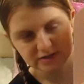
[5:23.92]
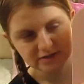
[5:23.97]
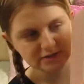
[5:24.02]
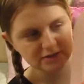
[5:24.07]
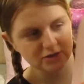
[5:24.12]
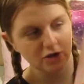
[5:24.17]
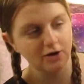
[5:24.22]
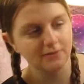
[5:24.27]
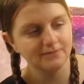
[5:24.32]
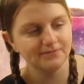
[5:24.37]
it
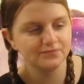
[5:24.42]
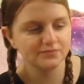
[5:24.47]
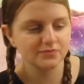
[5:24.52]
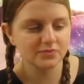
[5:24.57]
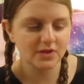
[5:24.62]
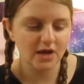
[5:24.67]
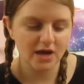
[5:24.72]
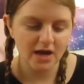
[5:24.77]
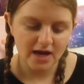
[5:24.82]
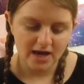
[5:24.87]
not?
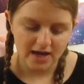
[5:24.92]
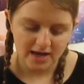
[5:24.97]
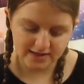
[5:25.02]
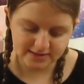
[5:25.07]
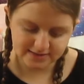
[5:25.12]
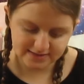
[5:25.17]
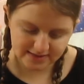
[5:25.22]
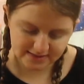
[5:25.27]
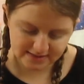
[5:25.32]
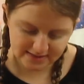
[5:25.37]

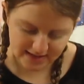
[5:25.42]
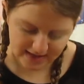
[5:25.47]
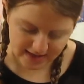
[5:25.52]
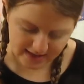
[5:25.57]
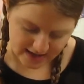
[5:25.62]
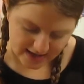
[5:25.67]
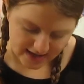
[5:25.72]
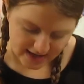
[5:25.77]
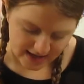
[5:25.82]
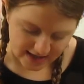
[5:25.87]
It says
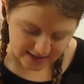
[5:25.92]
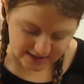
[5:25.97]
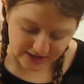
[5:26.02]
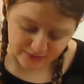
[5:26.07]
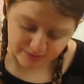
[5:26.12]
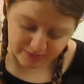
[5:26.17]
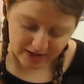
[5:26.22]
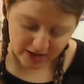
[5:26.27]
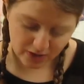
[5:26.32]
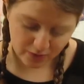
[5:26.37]
here, it's a
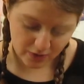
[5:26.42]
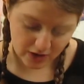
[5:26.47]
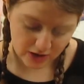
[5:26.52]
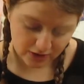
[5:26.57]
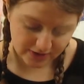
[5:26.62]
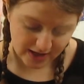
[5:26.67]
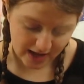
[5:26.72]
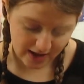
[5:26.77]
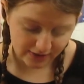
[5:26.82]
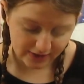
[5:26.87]
big
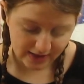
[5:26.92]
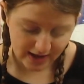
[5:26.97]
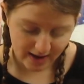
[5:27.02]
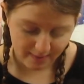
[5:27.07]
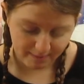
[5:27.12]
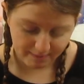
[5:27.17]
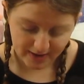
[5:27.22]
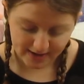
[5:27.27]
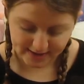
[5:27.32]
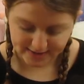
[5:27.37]
world out there.
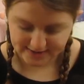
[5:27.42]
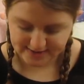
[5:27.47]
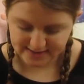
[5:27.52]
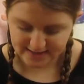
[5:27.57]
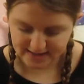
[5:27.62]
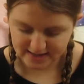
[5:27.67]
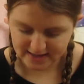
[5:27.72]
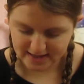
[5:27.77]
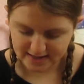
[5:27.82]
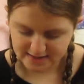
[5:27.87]
Buy the
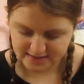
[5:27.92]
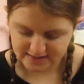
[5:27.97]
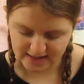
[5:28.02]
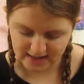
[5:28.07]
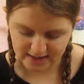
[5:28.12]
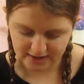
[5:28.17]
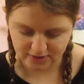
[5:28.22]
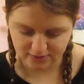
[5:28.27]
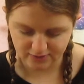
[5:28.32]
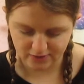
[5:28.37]
ticket,
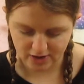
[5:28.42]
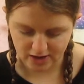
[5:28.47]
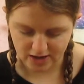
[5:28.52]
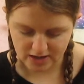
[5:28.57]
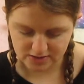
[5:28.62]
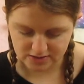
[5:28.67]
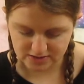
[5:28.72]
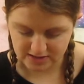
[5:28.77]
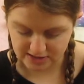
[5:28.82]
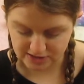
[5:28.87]
take the
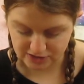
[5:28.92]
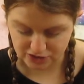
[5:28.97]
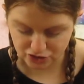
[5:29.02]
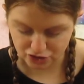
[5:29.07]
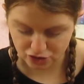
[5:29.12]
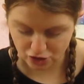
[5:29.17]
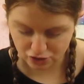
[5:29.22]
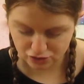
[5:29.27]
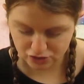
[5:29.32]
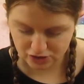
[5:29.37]
ride. There's
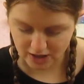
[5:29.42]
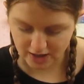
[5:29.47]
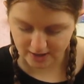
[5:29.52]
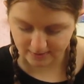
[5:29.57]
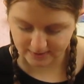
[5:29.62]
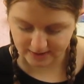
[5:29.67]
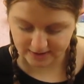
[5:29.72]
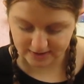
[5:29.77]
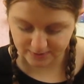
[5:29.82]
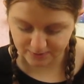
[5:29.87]
no time
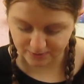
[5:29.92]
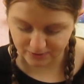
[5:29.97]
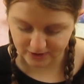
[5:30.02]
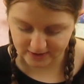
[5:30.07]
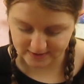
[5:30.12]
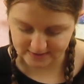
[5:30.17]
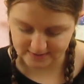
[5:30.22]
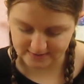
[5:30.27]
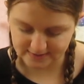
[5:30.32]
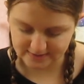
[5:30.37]
like the
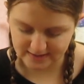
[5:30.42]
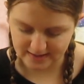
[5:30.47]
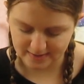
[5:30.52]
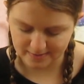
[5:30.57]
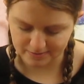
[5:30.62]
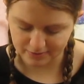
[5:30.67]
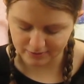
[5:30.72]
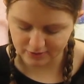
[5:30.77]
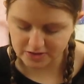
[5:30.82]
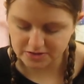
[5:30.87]
present.
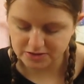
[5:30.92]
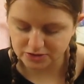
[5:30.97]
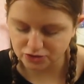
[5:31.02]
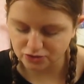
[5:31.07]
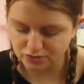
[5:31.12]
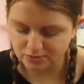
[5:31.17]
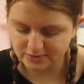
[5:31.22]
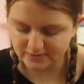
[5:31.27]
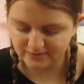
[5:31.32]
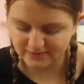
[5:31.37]
Embrace
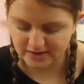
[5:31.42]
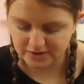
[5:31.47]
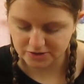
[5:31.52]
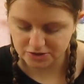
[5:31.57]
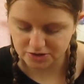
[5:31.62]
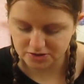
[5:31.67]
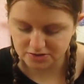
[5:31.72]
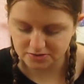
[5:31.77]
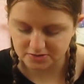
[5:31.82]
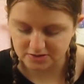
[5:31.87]
new
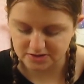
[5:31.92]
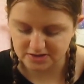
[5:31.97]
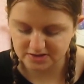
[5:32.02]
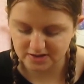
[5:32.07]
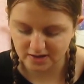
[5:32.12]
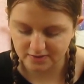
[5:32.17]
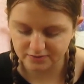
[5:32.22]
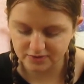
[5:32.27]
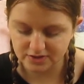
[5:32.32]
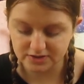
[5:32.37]
adventures,
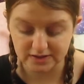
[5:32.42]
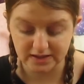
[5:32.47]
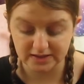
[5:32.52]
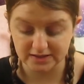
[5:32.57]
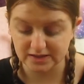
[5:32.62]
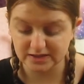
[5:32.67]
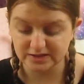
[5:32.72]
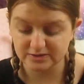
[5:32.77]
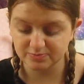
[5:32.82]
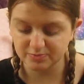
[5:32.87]
discoveries and
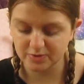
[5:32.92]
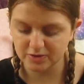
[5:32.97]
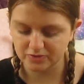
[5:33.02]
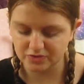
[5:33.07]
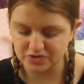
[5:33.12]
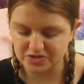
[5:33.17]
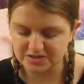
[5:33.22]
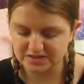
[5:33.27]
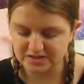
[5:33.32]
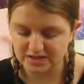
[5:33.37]

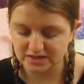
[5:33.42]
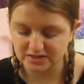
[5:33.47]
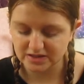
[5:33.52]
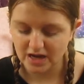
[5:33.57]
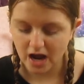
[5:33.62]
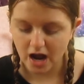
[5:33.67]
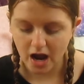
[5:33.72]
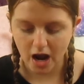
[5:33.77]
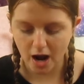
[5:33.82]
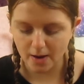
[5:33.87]
experiences.
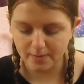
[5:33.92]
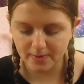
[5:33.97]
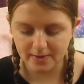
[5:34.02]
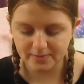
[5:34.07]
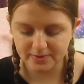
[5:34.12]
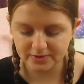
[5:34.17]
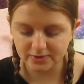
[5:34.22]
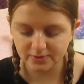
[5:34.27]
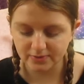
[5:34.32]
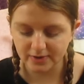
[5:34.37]
Up, up
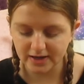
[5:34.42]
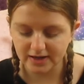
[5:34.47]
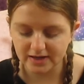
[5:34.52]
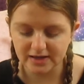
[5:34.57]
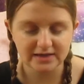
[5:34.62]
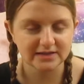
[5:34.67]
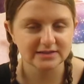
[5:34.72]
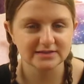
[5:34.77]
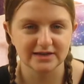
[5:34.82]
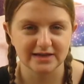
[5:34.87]
and away,
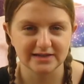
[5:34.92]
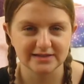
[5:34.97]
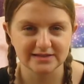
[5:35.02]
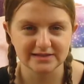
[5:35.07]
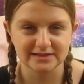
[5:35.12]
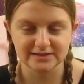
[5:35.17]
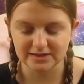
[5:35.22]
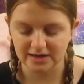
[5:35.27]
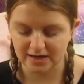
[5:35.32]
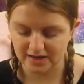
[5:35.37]

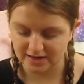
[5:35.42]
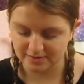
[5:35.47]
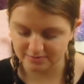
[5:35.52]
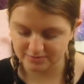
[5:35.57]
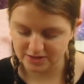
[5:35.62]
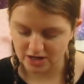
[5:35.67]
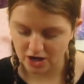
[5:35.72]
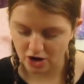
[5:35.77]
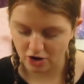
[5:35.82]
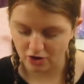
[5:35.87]
exciting
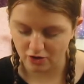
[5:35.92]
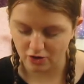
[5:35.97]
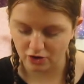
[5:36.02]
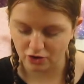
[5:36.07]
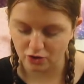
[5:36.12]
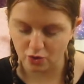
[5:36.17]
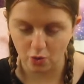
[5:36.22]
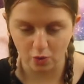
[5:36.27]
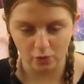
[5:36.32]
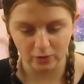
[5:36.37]
times are
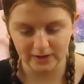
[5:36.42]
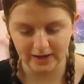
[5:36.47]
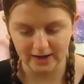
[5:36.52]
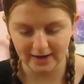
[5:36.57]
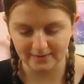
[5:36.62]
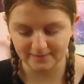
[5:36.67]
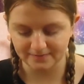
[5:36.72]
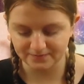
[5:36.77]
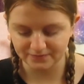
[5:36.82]
calling.